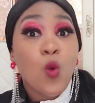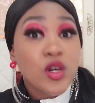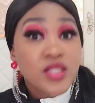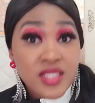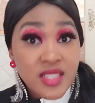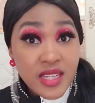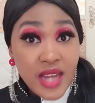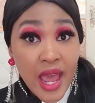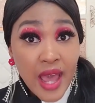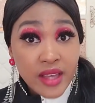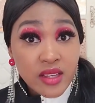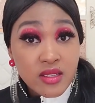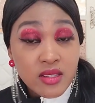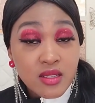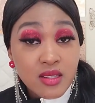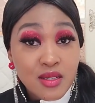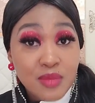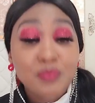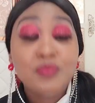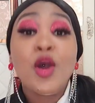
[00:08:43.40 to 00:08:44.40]
what's
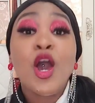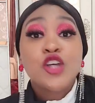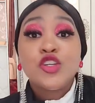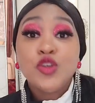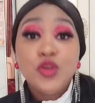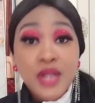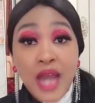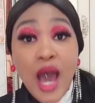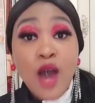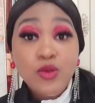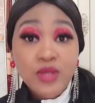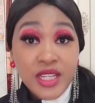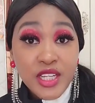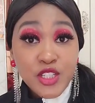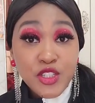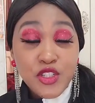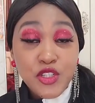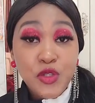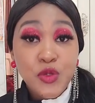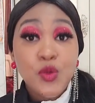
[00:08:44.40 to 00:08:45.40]
next? You now
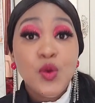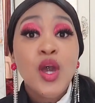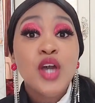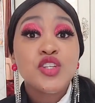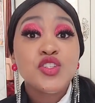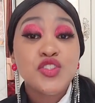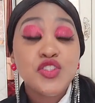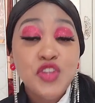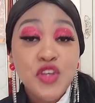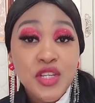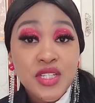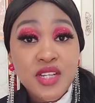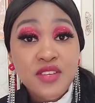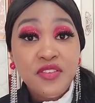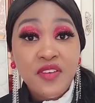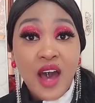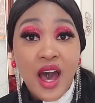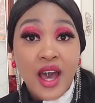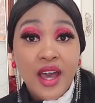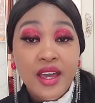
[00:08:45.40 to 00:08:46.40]
need to
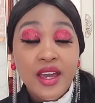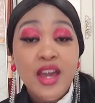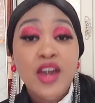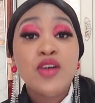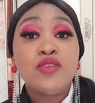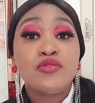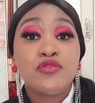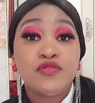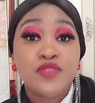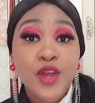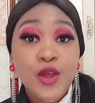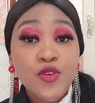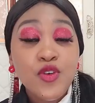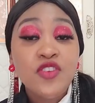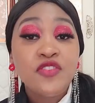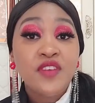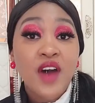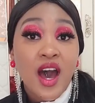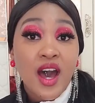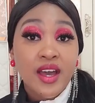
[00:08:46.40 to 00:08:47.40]
certify,
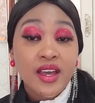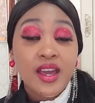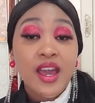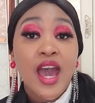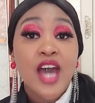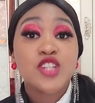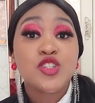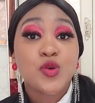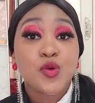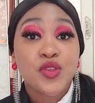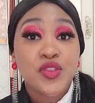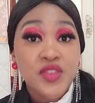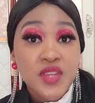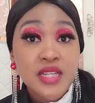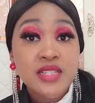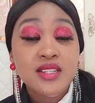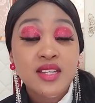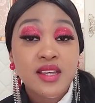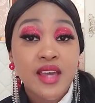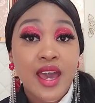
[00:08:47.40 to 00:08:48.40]
verify, and
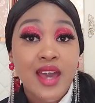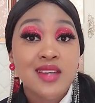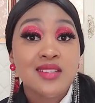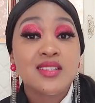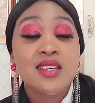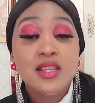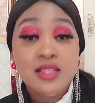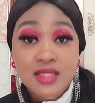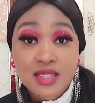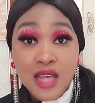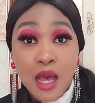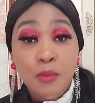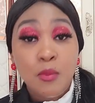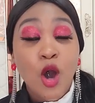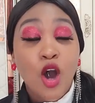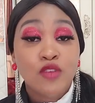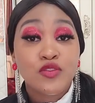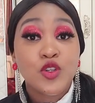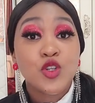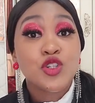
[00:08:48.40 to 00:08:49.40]
authenticate
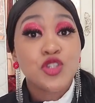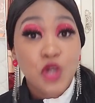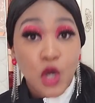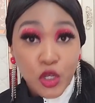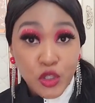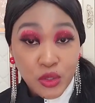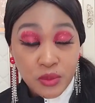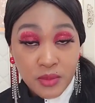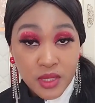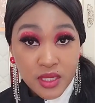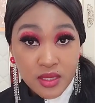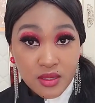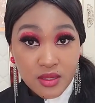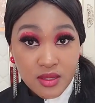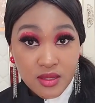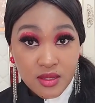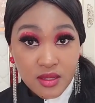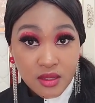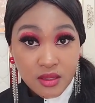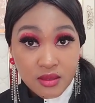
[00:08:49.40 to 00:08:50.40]
some of your
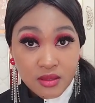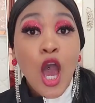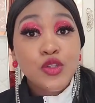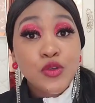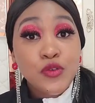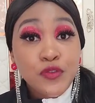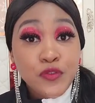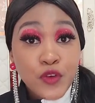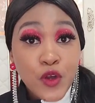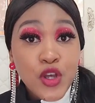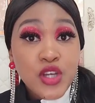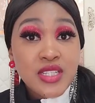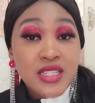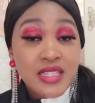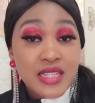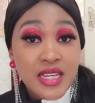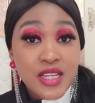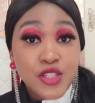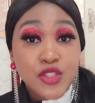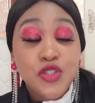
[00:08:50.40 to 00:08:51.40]
documents. You
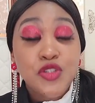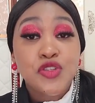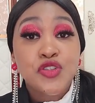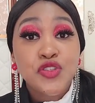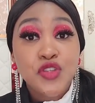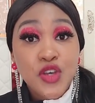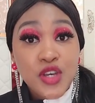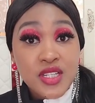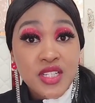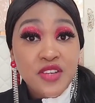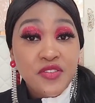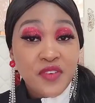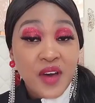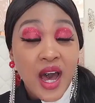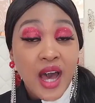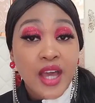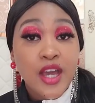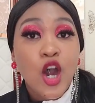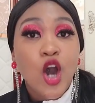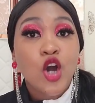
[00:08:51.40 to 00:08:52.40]
first need to
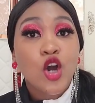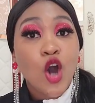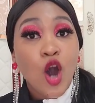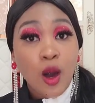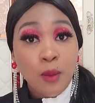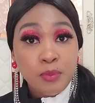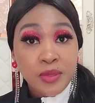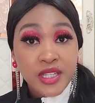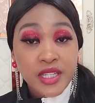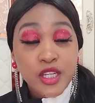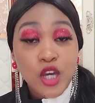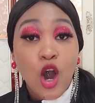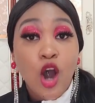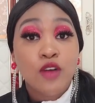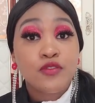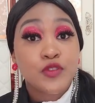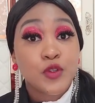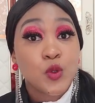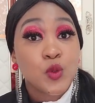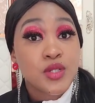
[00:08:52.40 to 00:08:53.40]
certify a copy
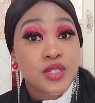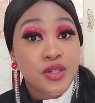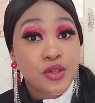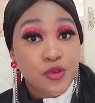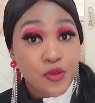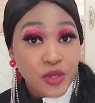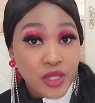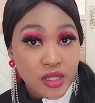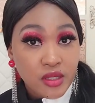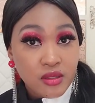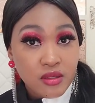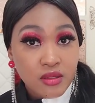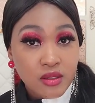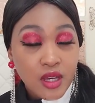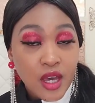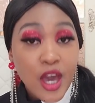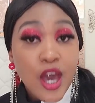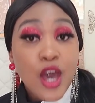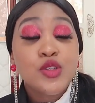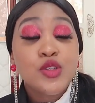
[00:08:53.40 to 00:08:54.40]
of your degree.
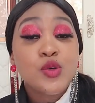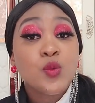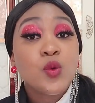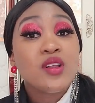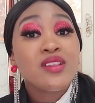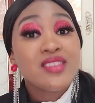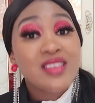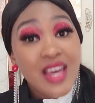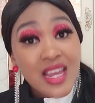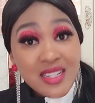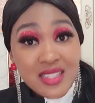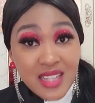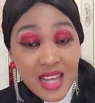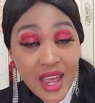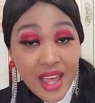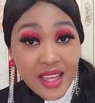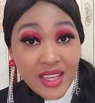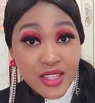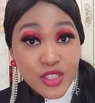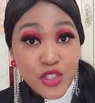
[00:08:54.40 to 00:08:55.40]
You will then
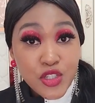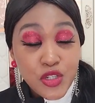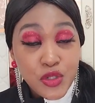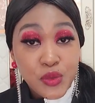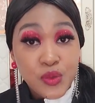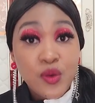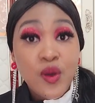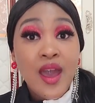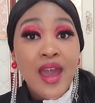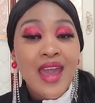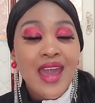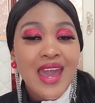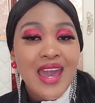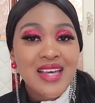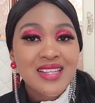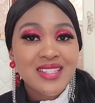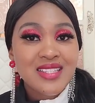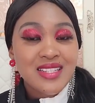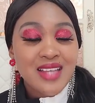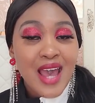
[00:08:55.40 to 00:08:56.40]
take it to
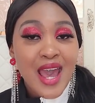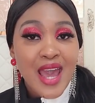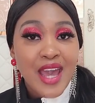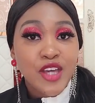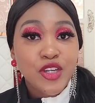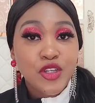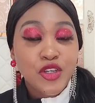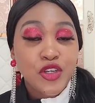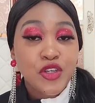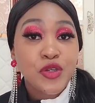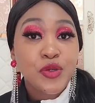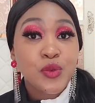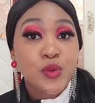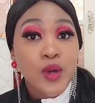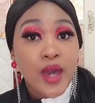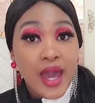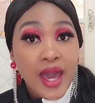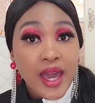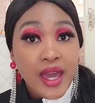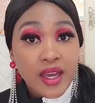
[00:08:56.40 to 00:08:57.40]

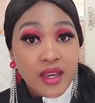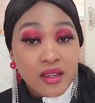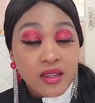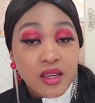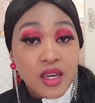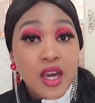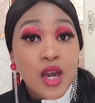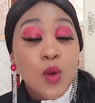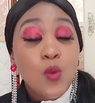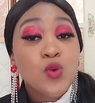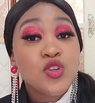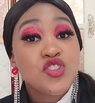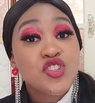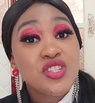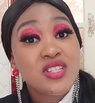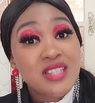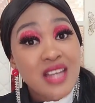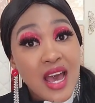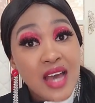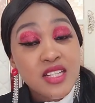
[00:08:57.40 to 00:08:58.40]
SAQA,
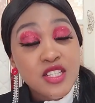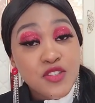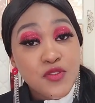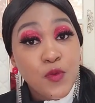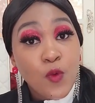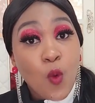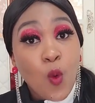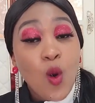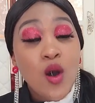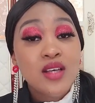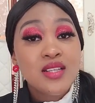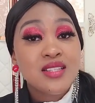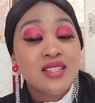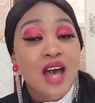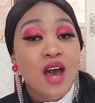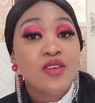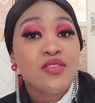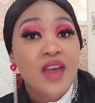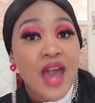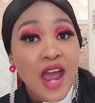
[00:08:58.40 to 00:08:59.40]
which stands for
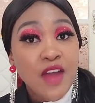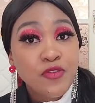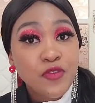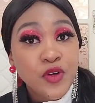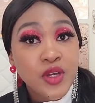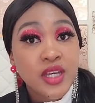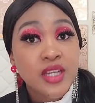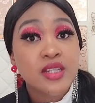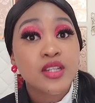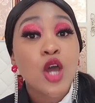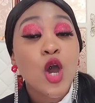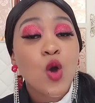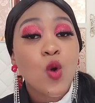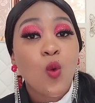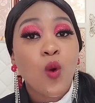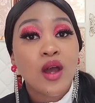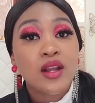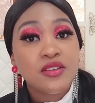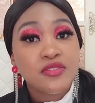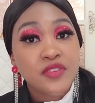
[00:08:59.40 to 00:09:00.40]
South African
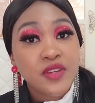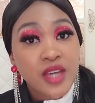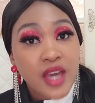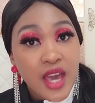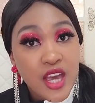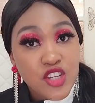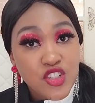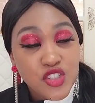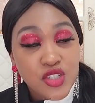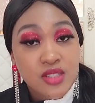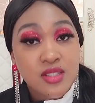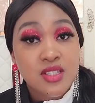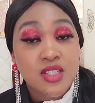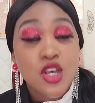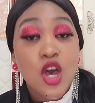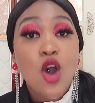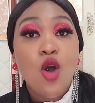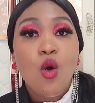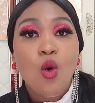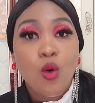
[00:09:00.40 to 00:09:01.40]

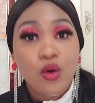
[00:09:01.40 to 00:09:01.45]
Qualifications